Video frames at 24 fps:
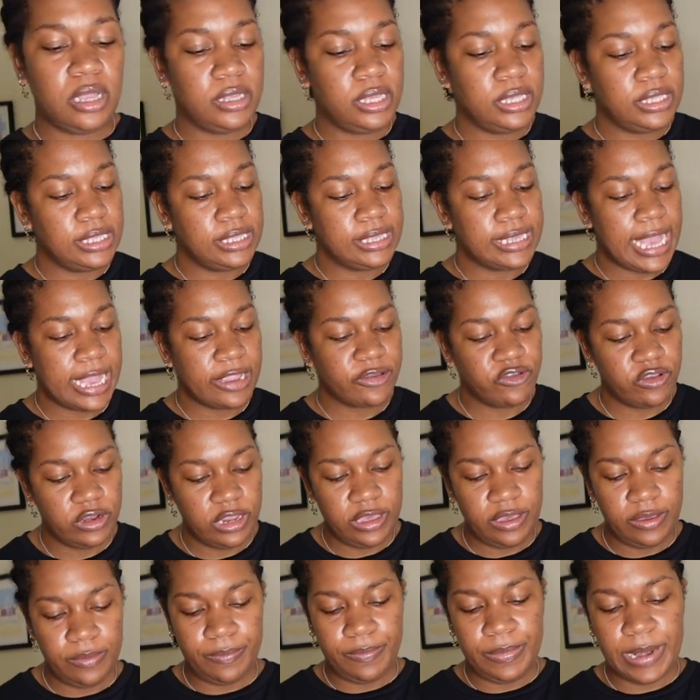this is
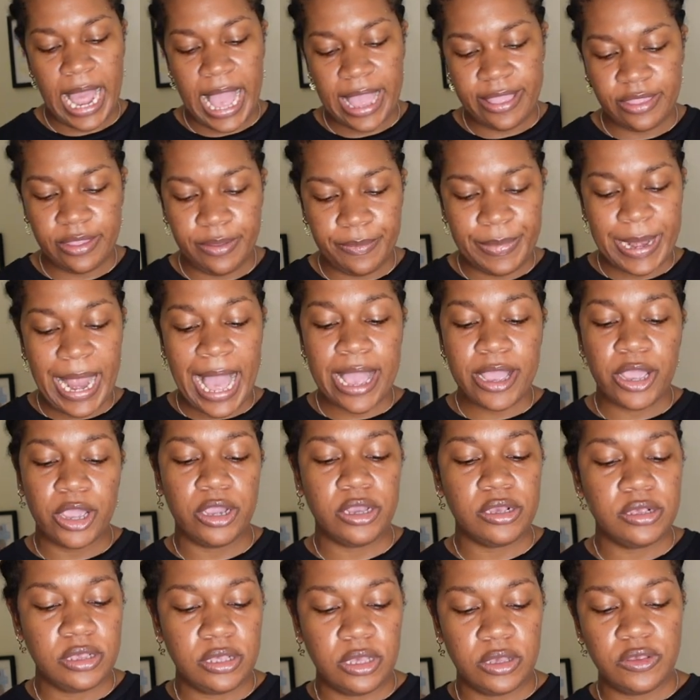actually the Black
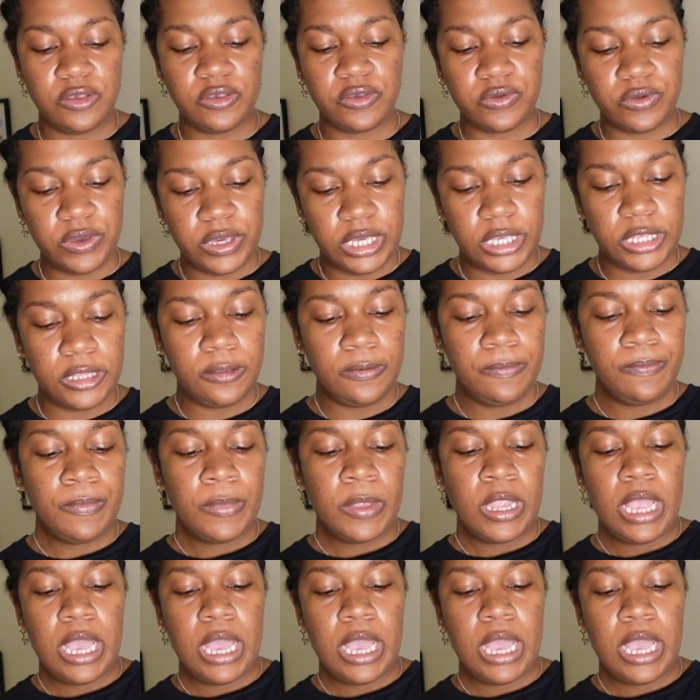Girl sunscreen,